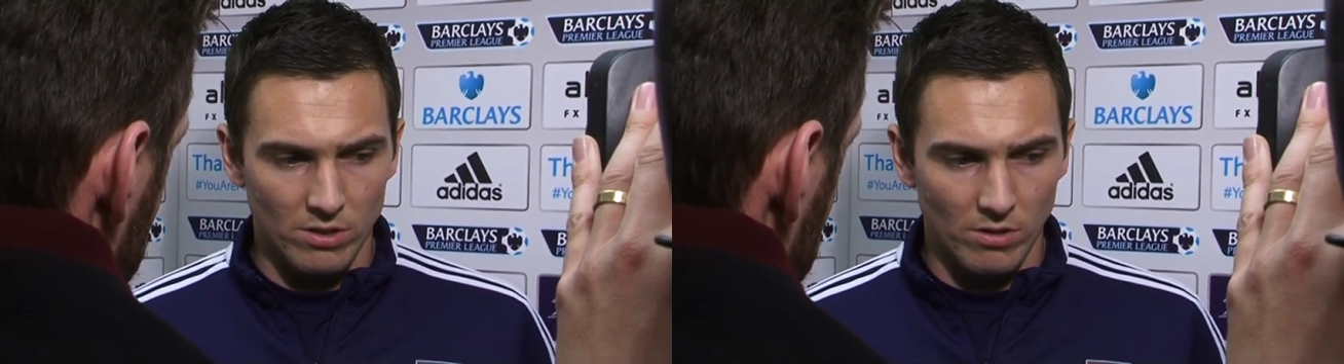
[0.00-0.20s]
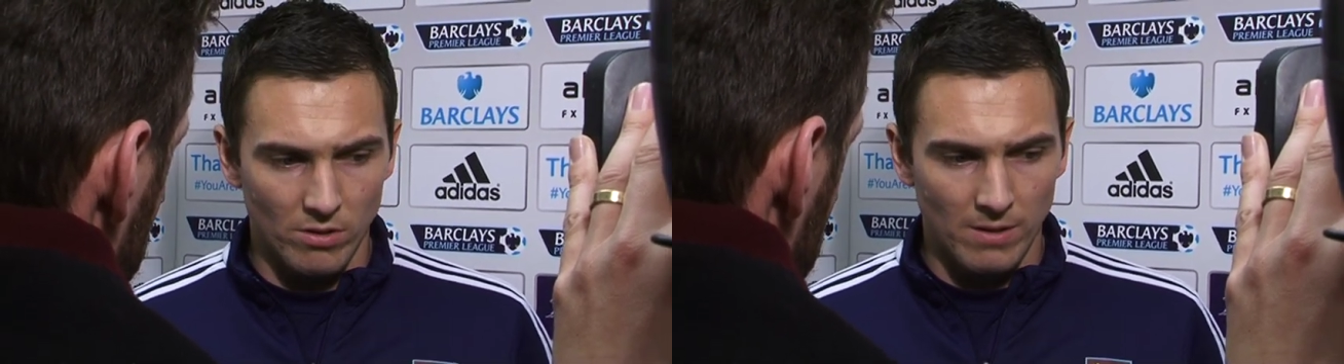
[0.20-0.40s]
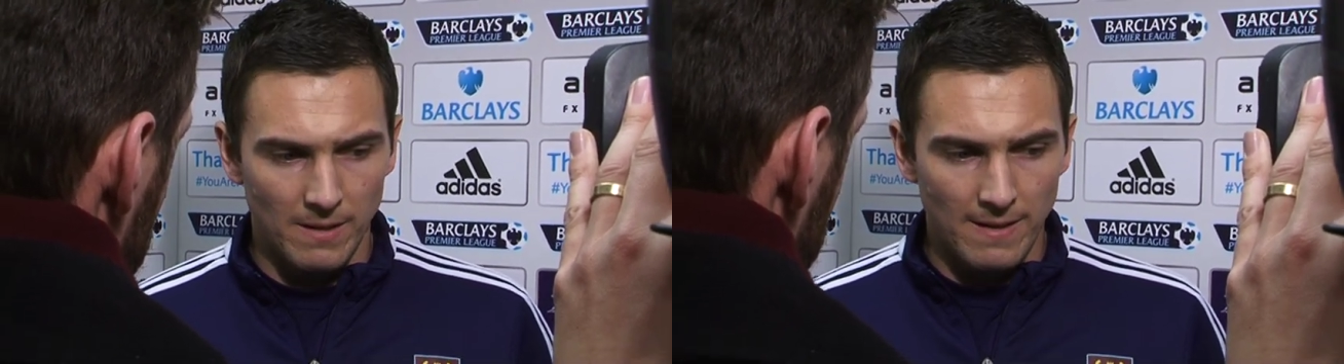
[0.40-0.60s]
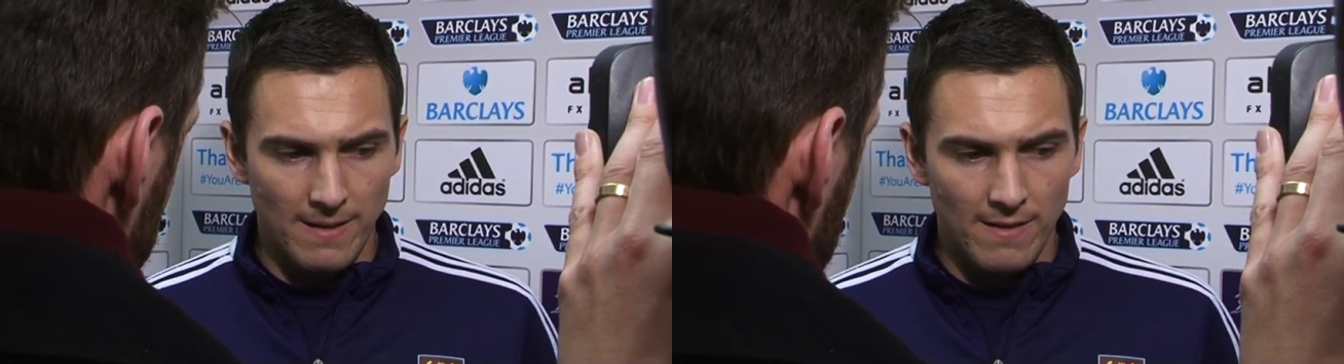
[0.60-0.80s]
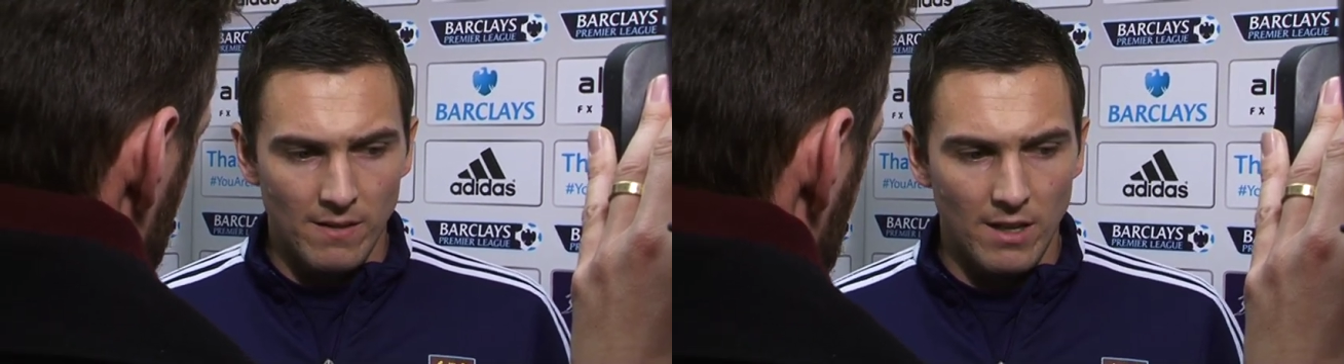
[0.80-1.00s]
So,
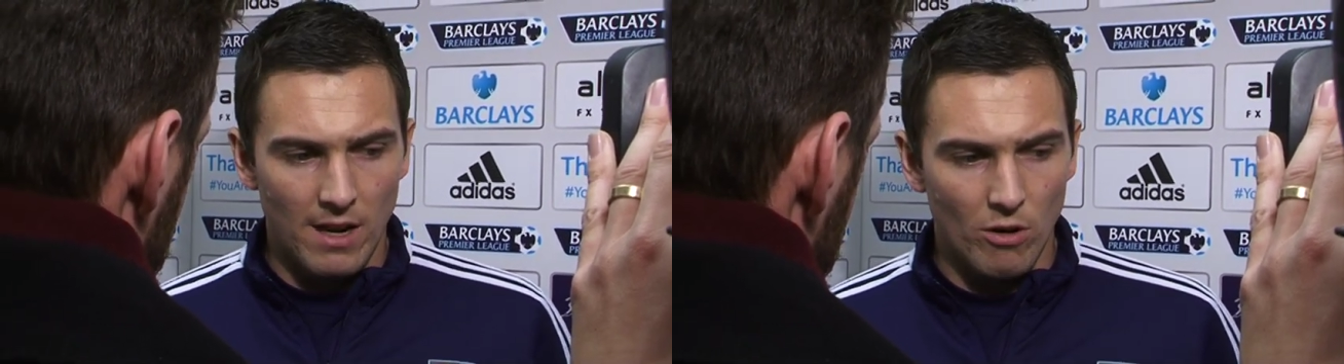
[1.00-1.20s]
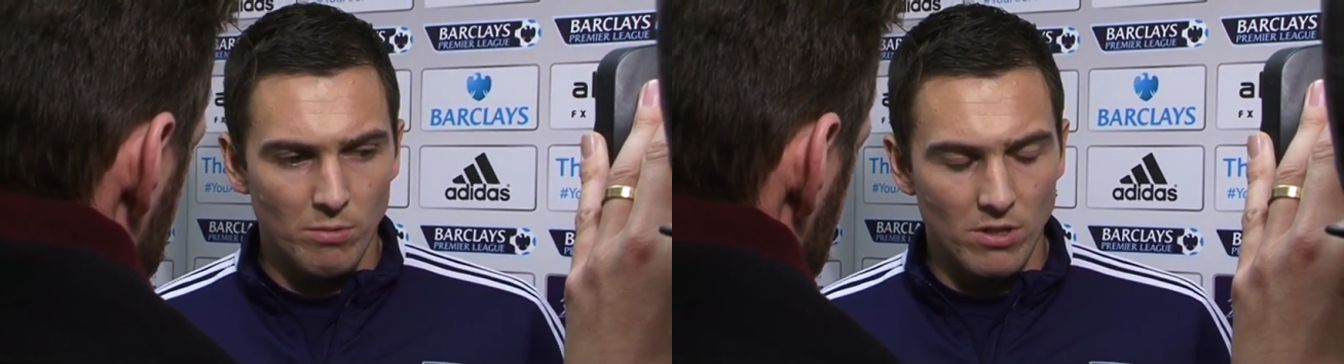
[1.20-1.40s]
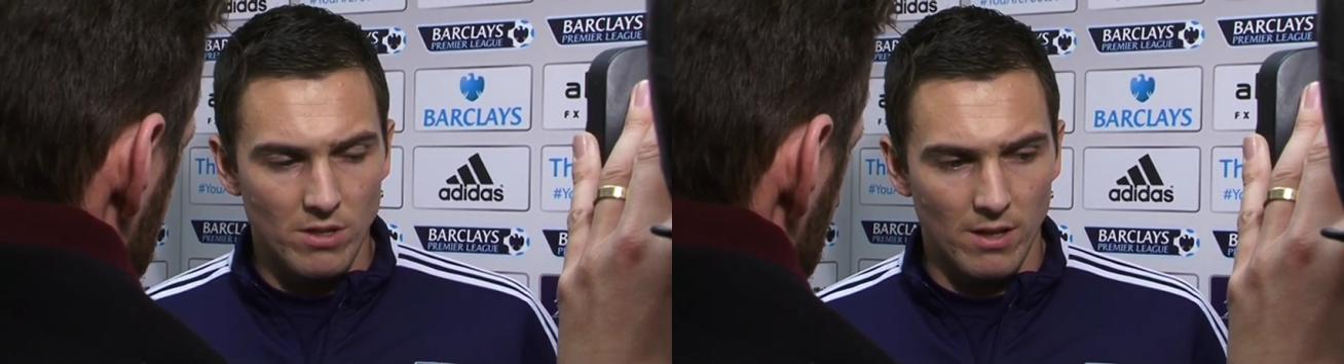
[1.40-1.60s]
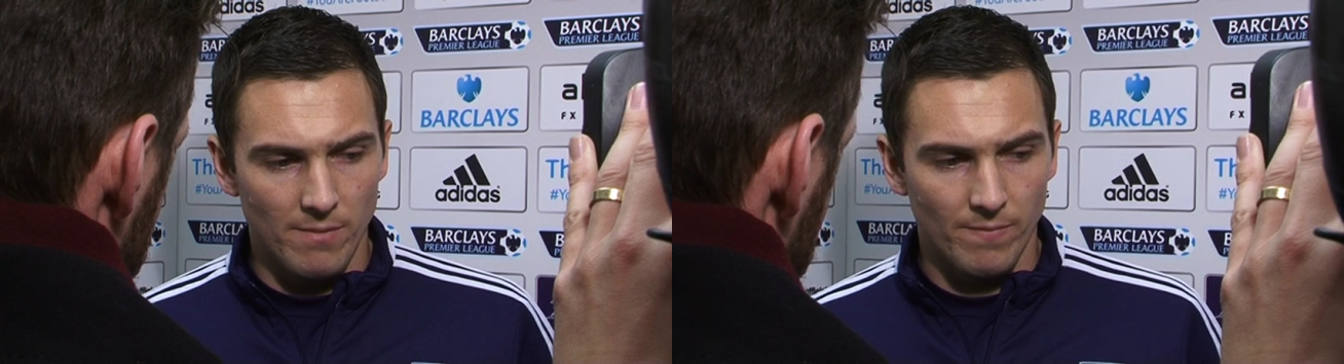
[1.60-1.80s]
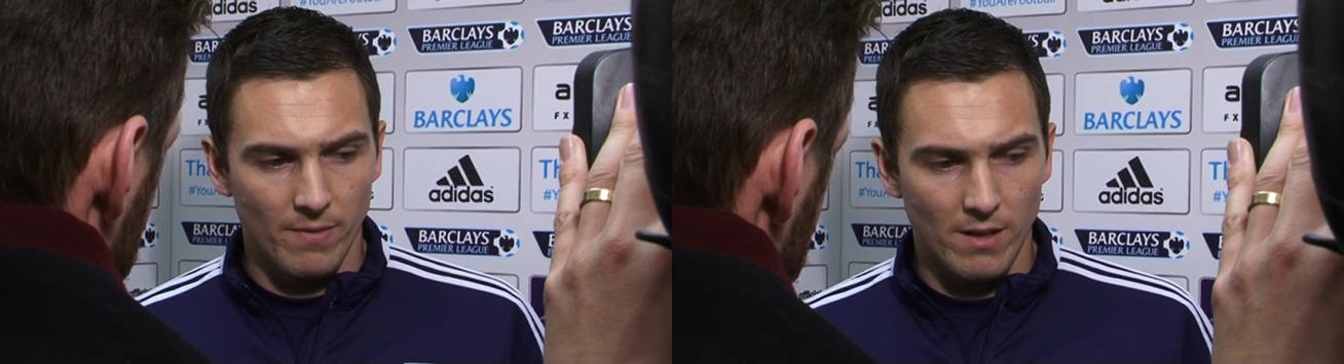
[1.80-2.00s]
yeah, our options there.